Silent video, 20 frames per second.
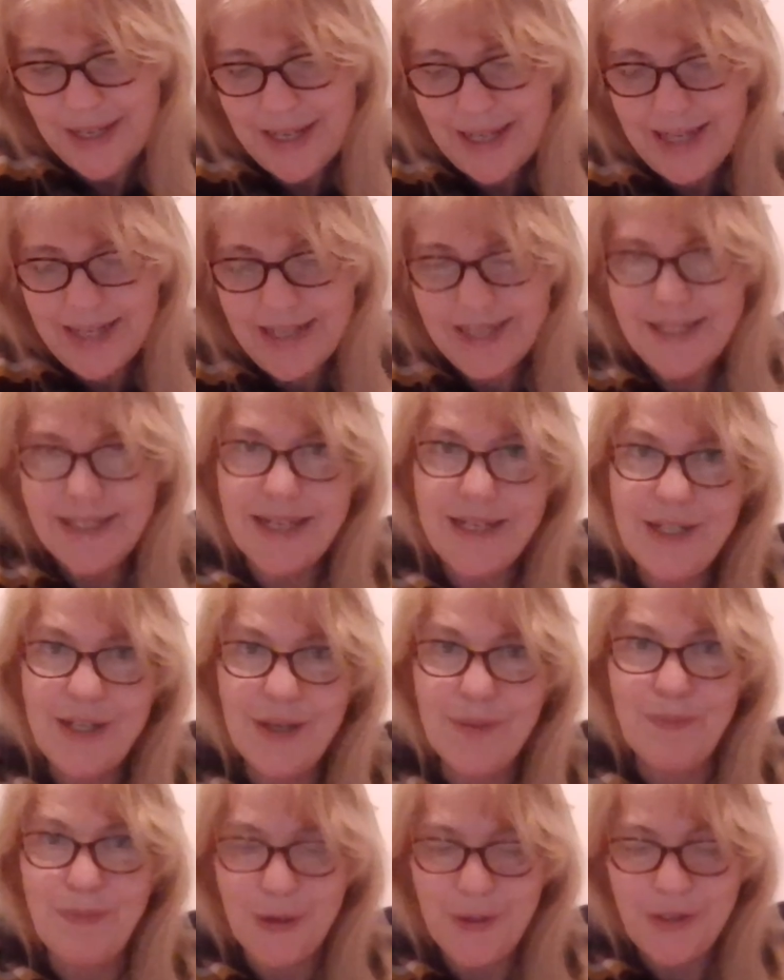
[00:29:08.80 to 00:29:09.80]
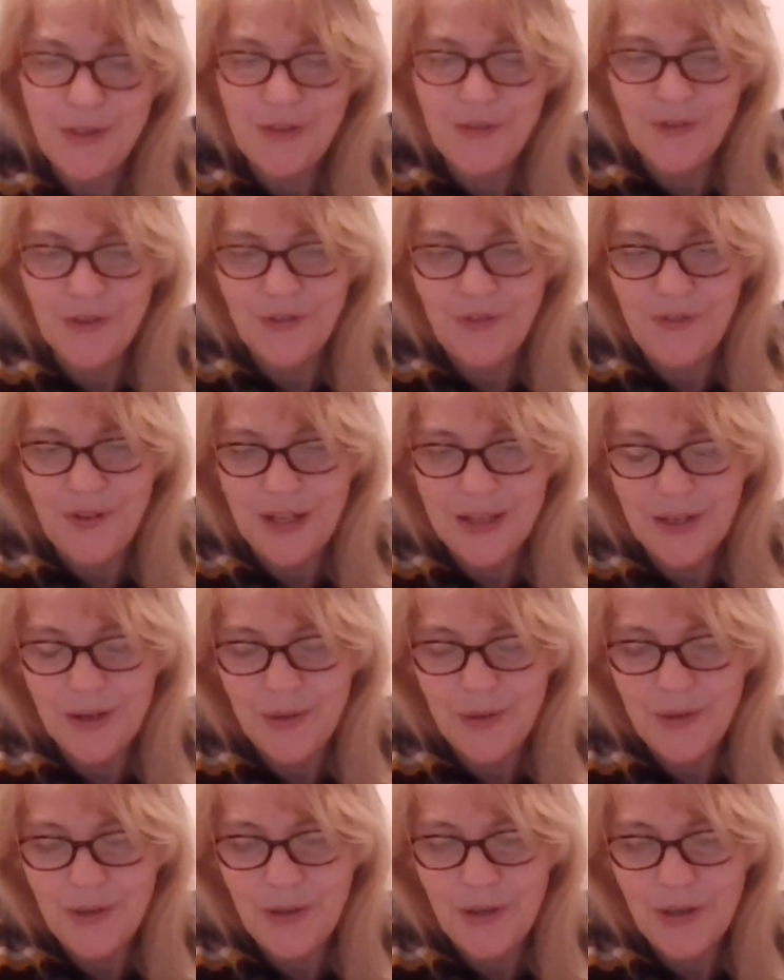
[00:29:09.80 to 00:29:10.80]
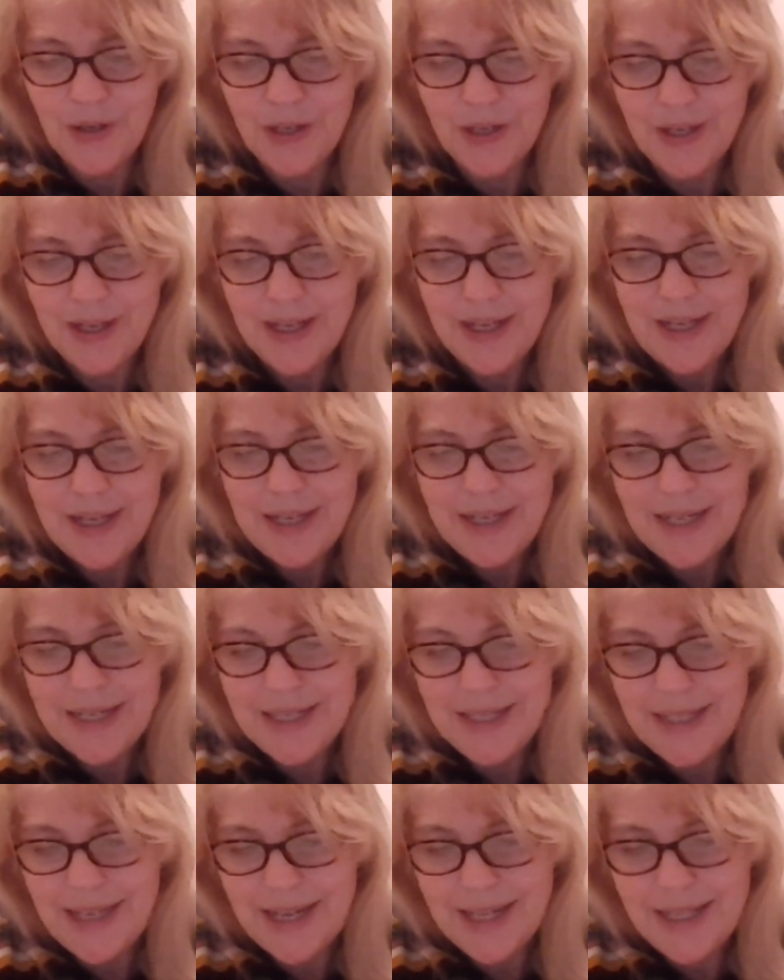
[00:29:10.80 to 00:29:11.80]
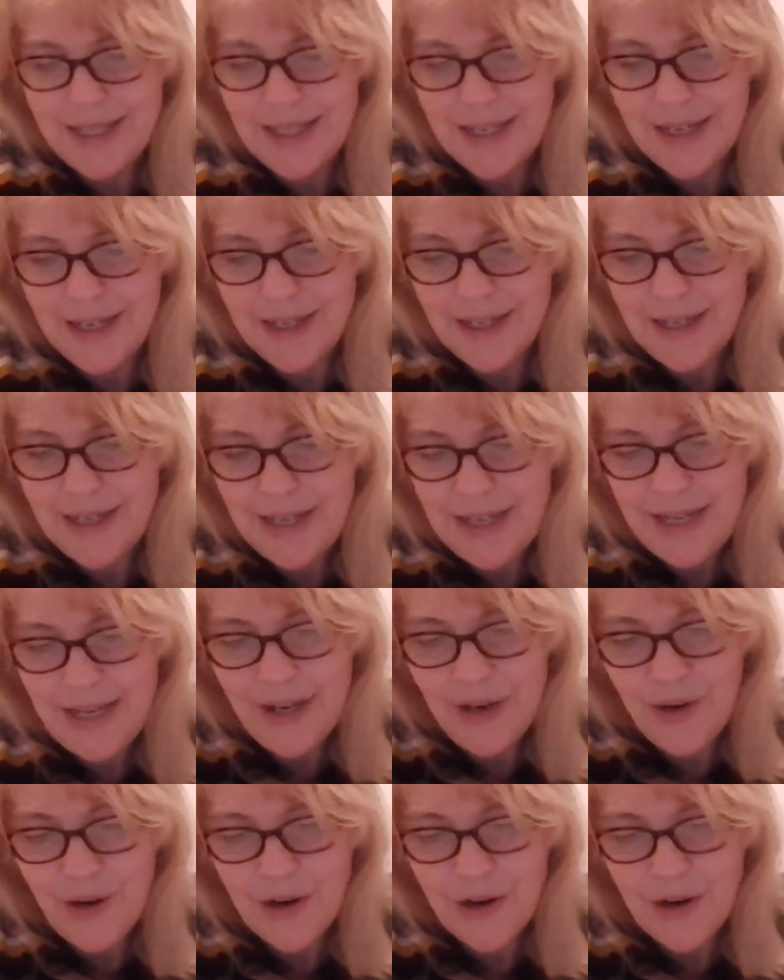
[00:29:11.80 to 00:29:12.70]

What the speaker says: He is such a boastful fellow. Look, Nastasya, here